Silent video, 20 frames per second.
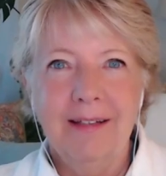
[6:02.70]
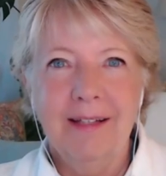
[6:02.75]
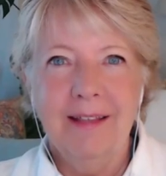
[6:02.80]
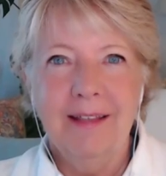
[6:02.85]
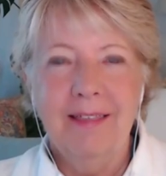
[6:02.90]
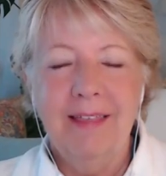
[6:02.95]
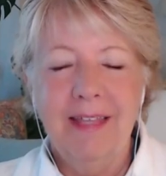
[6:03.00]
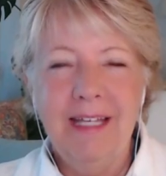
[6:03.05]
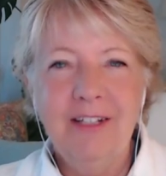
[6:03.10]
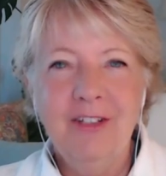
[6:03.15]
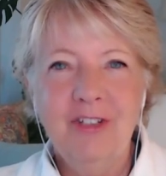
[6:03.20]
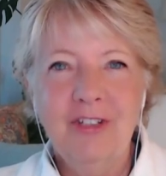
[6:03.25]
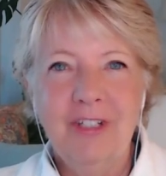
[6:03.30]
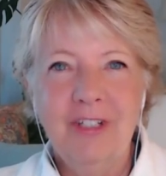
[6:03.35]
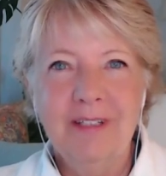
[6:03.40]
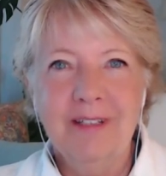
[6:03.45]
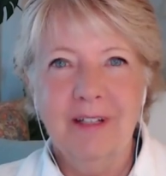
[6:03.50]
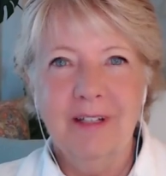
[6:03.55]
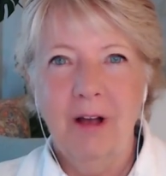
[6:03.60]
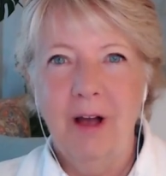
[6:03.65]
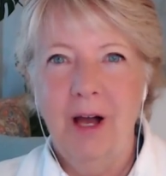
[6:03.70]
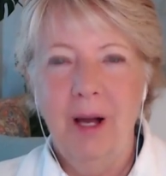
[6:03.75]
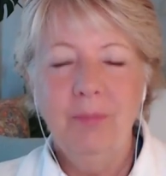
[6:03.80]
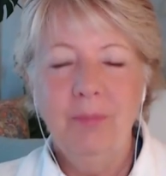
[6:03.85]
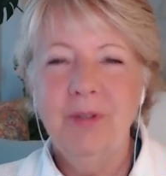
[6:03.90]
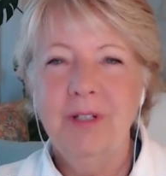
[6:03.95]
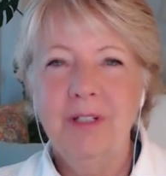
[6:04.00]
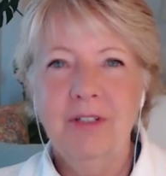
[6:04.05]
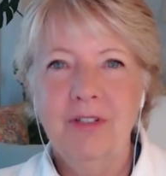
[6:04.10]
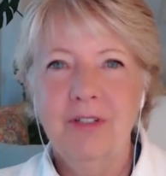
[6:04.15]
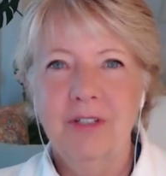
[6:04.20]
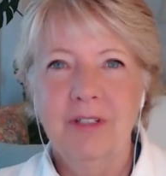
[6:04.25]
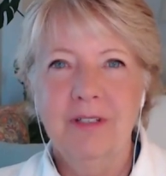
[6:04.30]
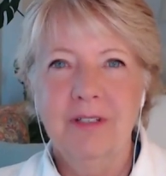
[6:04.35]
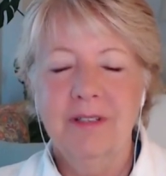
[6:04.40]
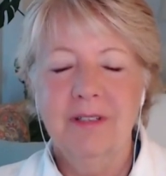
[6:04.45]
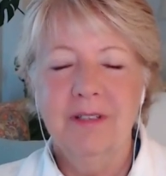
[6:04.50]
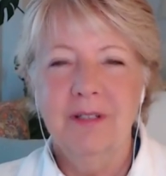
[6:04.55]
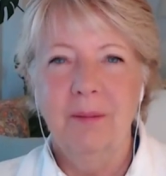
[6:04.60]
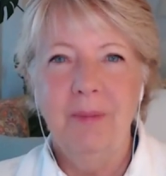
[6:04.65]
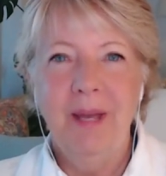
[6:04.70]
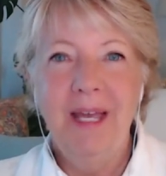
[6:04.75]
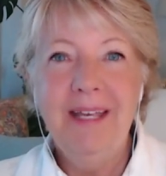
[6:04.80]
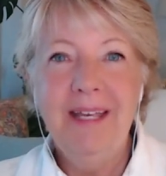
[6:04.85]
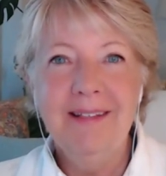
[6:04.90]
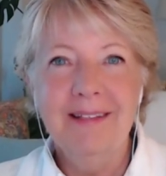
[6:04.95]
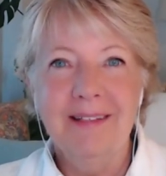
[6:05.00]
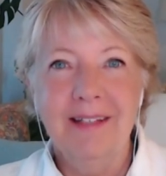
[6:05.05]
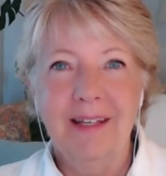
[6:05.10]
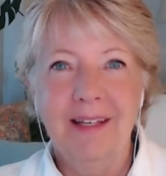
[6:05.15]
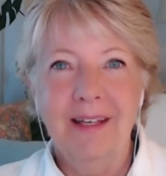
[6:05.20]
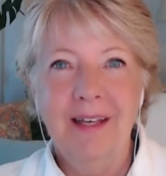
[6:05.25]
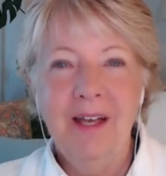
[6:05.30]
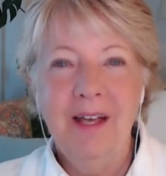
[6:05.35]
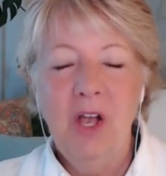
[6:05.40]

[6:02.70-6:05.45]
the things she's accomplished, she's amazing.